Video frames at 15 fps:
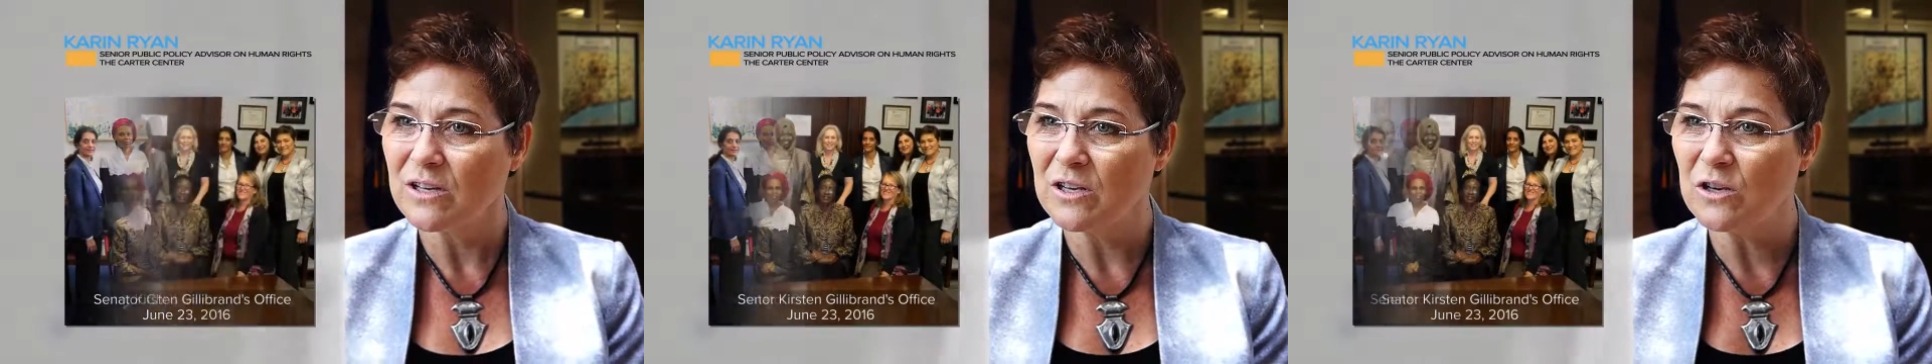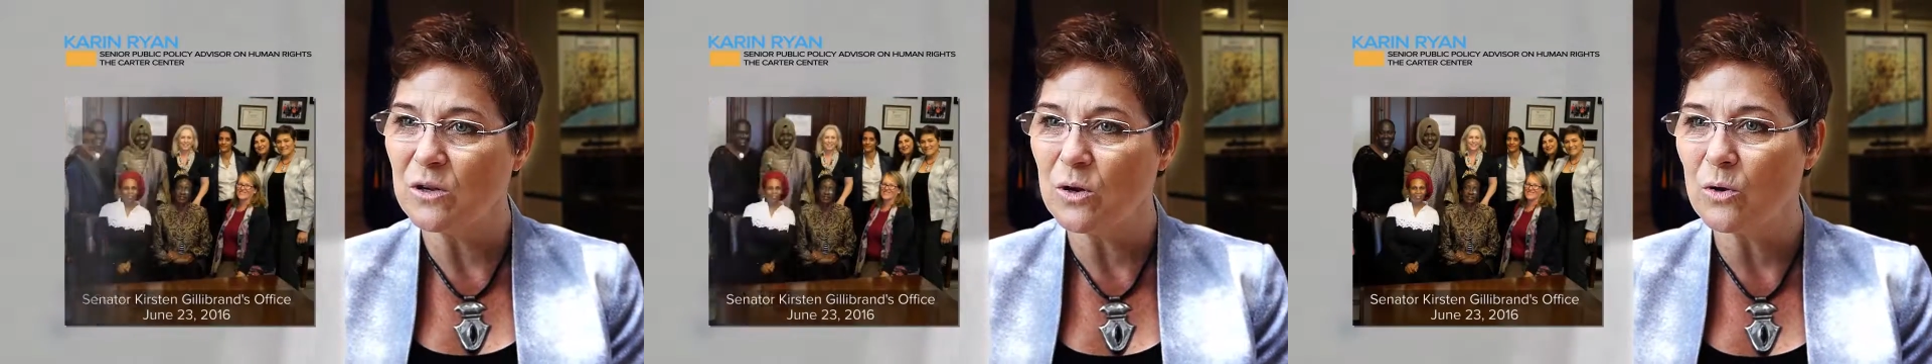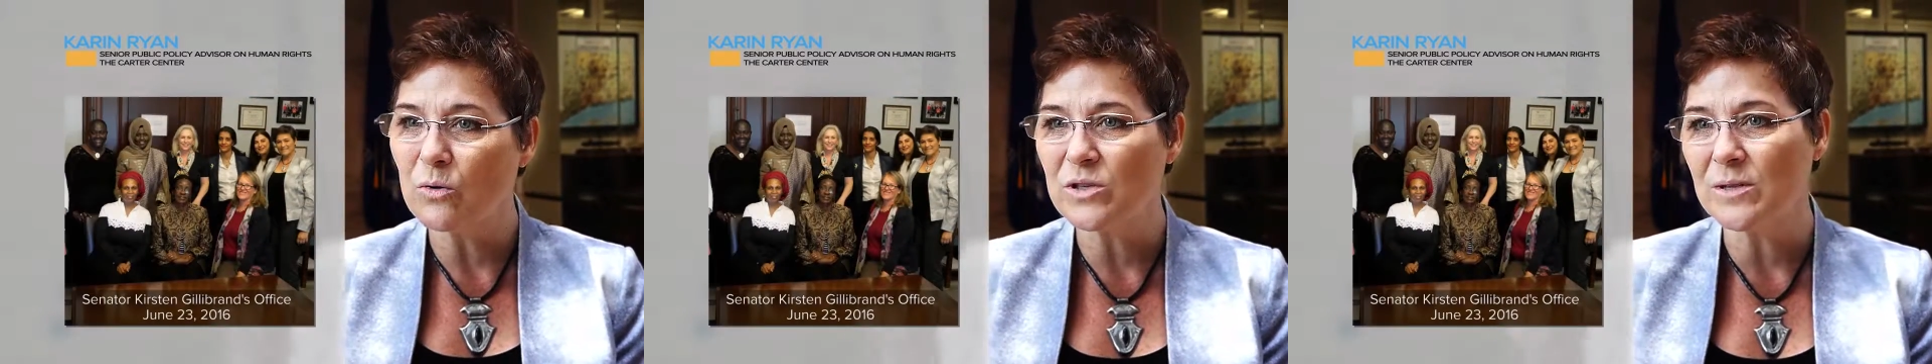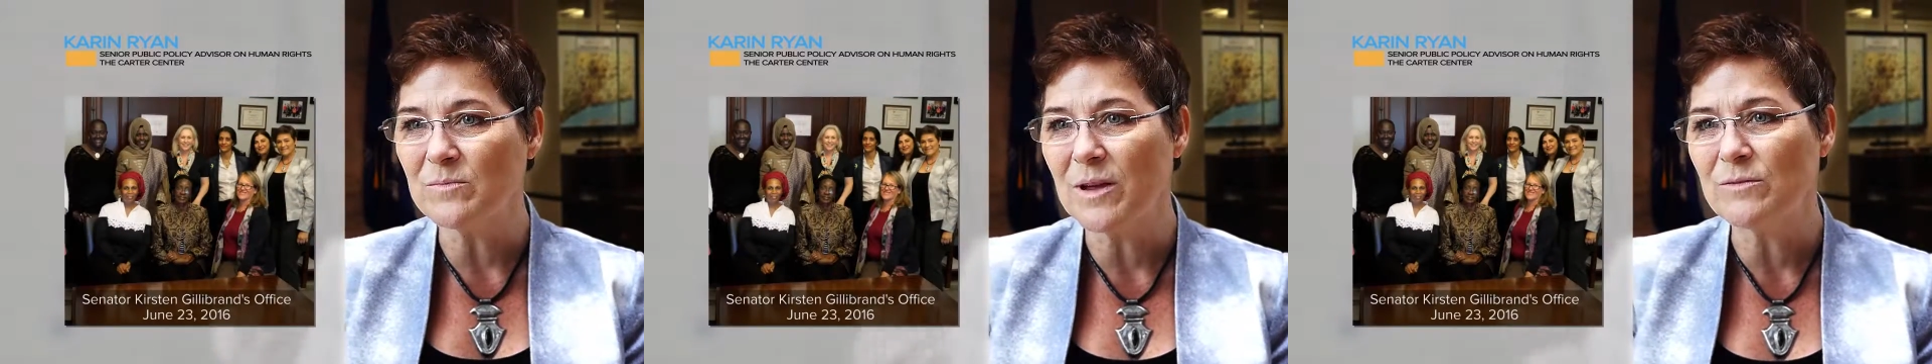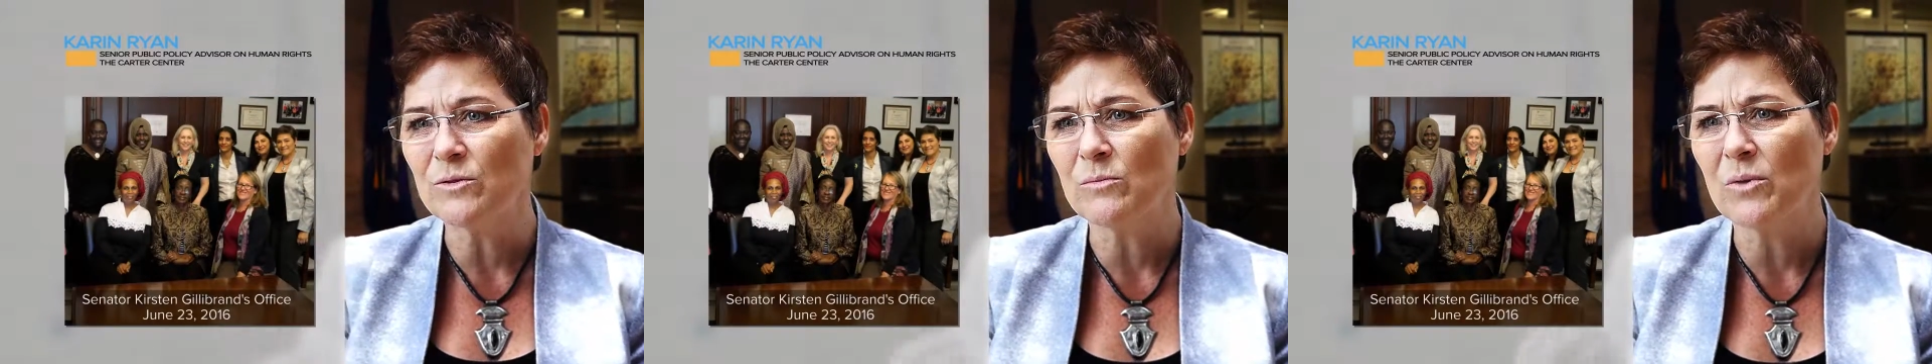you know,
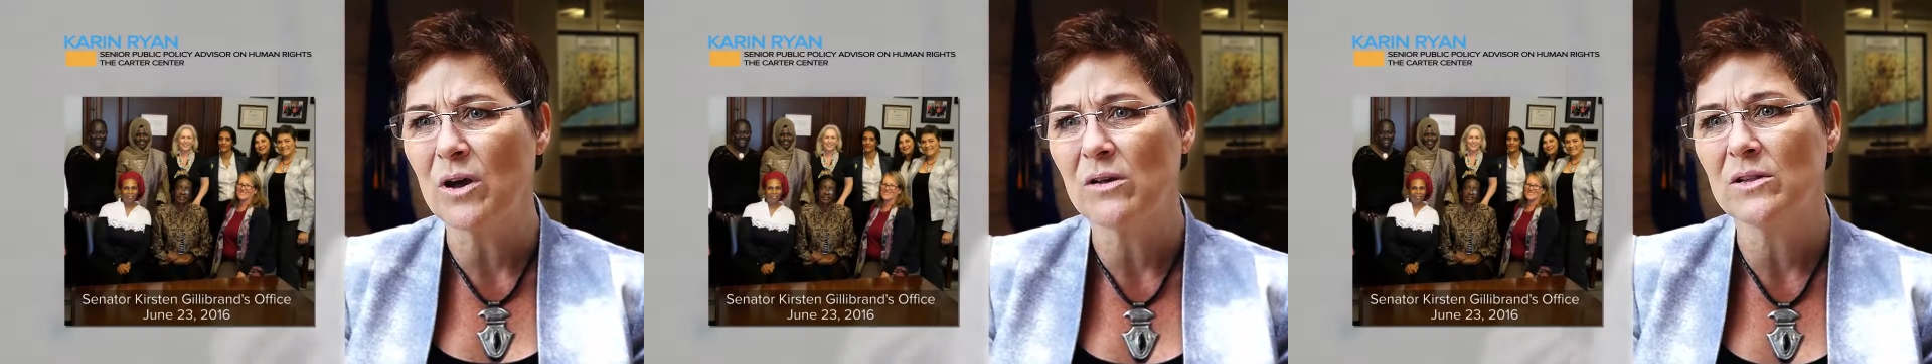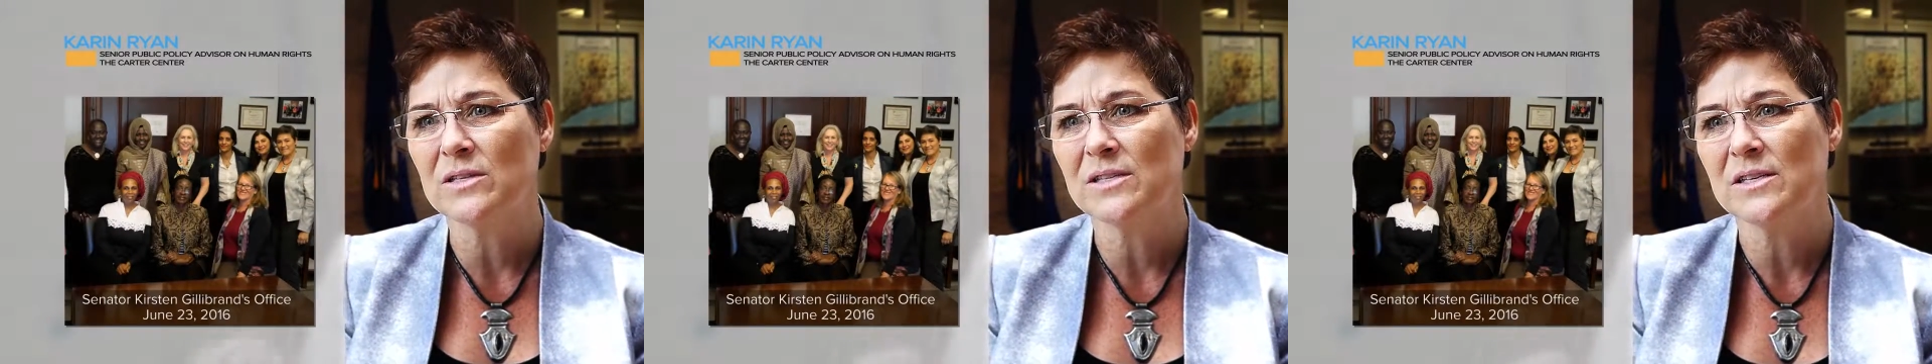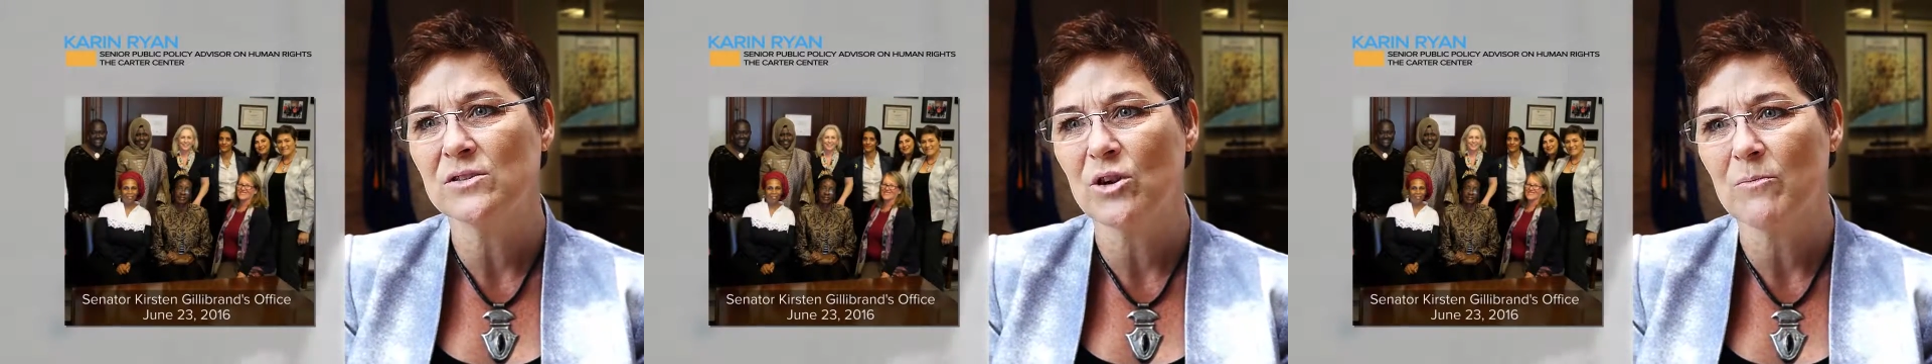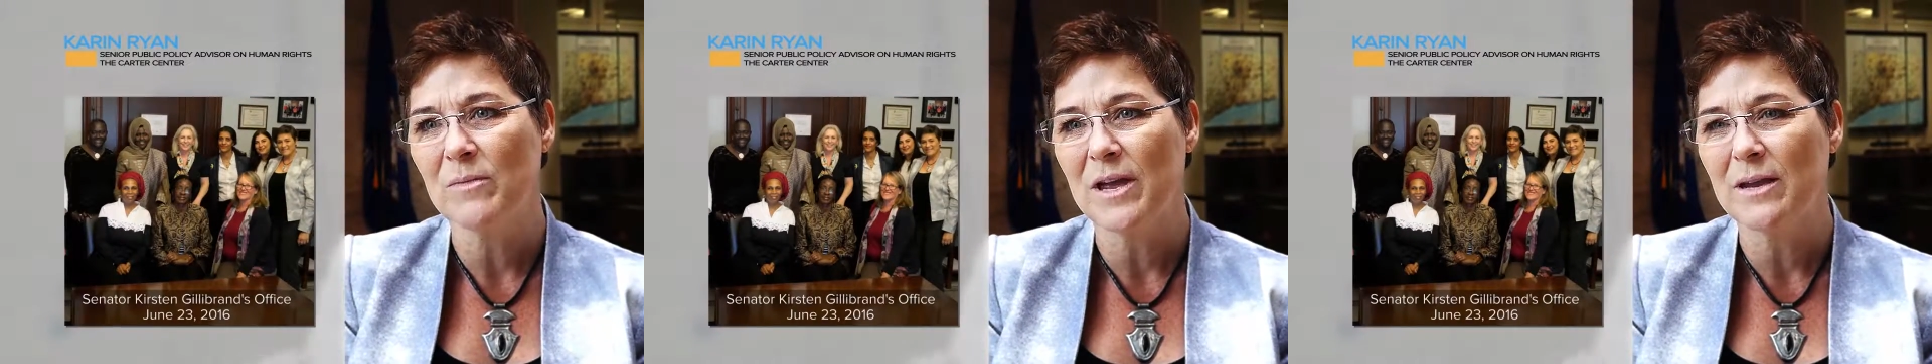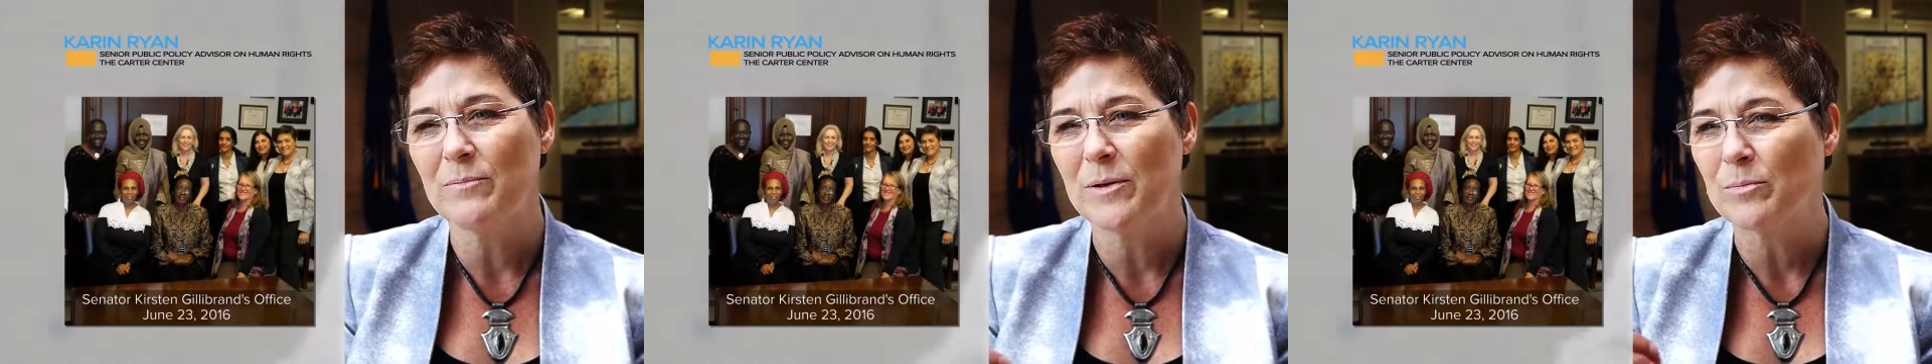sometimes when policies are made,